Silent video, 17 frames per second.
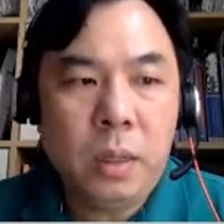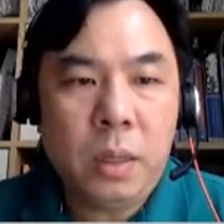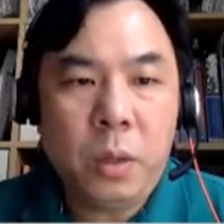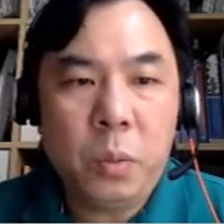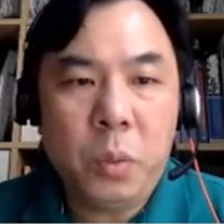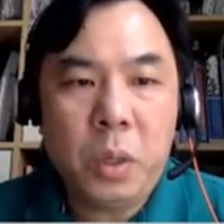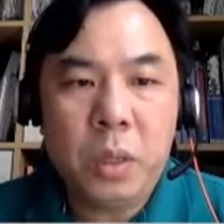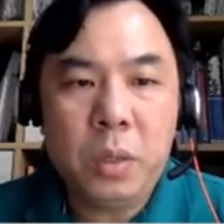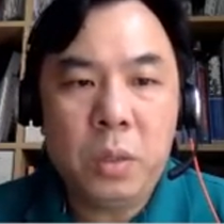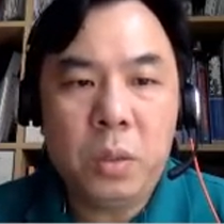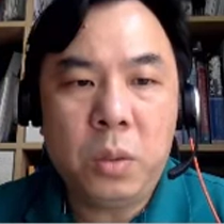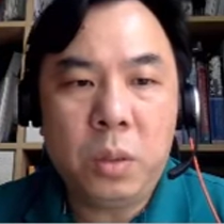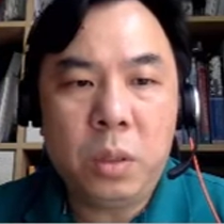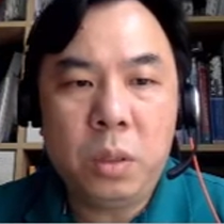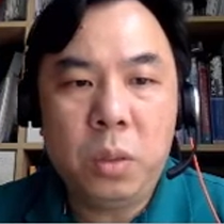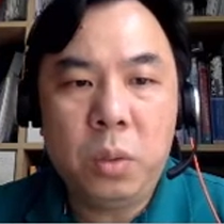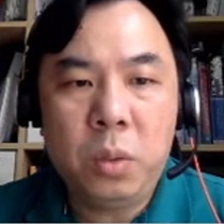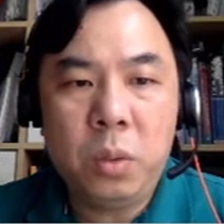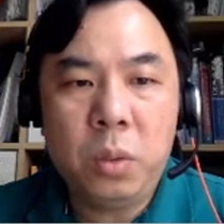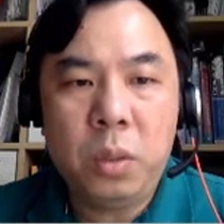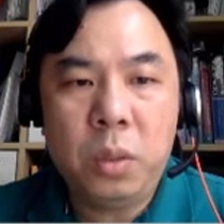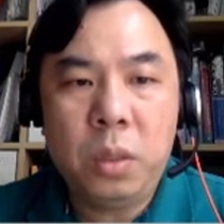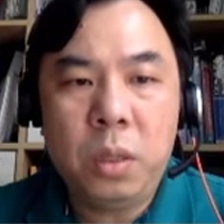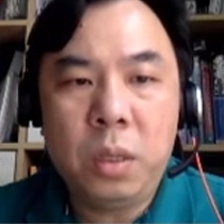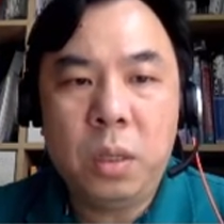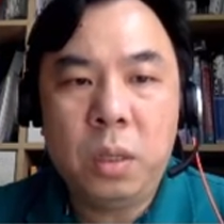they want us to use
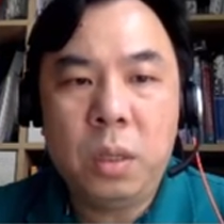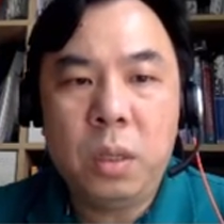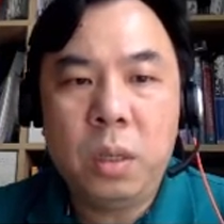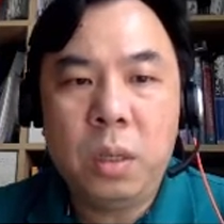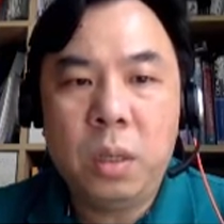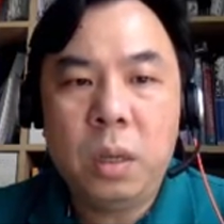the